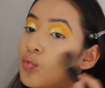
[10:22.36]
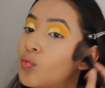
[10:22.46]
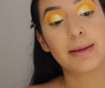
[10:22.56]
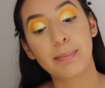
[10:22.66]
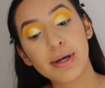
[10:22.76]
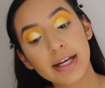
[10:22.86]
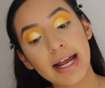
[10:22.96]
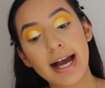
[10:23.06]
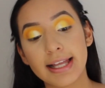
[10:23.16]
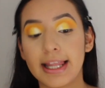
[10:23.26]
Like
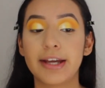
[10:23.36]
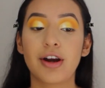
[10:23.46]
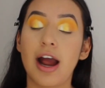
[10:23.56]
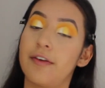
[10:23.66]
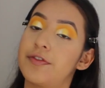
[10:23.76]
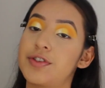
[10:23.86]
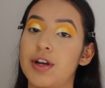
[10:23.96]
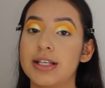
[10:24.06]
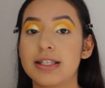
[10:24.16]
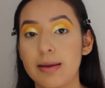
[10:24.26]
putting highlighter
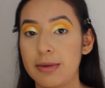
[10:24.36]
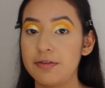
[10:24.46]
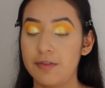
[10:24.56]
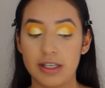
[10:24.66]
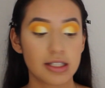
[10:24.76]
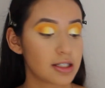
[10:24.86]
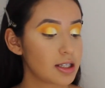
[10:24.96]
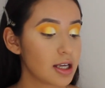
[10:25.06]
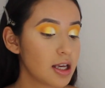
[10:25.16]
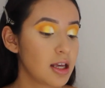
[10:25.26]
after I set my
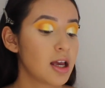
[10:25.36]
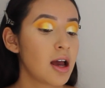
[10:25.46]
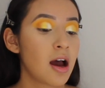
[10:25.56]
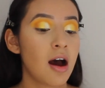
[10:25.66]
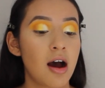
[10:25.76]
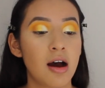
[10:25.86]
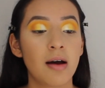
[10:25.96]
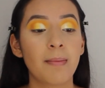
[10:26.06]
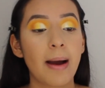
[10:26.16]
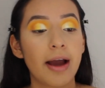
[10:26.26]
face.
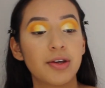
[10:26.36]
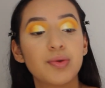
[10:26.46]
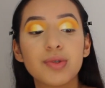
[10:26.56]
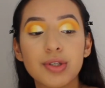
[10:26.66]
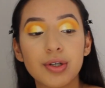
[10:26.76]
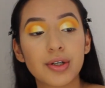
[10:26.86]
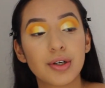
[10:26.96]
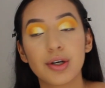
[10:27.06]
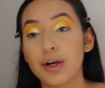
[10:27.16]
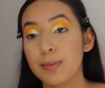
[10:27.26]
I use
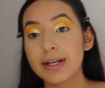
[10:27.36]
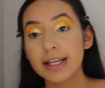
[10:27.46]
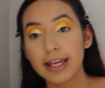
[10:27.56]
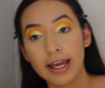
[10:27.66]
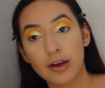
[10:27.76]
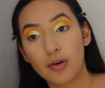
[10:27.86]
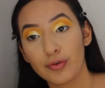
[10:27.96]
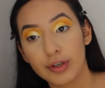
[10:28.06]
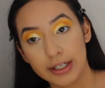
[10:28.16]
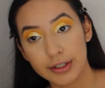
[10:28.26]
the Urban Decay All
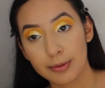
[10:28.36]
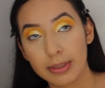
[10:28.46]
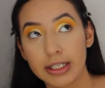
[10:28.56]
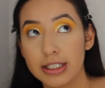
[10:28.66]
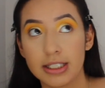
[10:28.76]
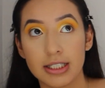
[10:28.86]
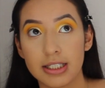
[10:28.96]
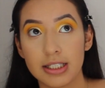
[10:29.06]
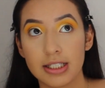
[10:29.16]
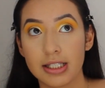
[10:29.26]
Nighter
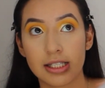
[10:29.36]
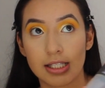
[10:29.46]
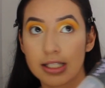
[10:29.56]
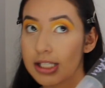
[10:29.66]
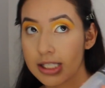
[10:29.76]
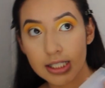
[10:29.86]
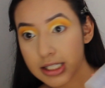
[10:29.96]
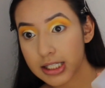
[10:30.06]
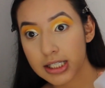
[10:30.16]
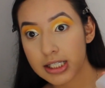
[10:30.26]

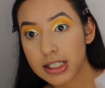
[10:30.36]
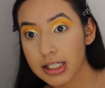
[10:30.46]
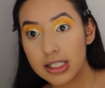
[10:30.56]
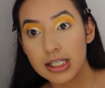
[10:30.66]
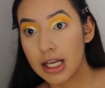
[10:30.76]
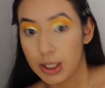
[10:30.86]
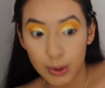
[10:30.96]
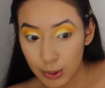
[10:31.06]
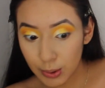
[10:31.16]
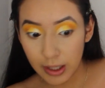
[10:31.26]
because,
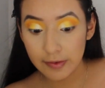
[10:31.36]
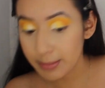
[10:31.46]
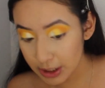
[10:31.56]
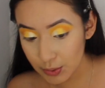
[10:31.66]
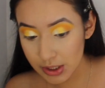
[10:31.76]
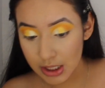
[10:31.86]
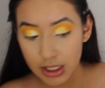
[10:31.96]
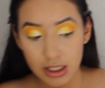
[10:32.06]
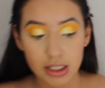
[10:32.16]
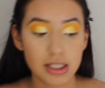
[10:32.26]
hello, everybody
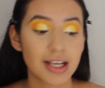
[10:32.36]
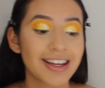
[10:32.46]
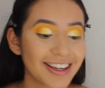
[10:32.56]
uses.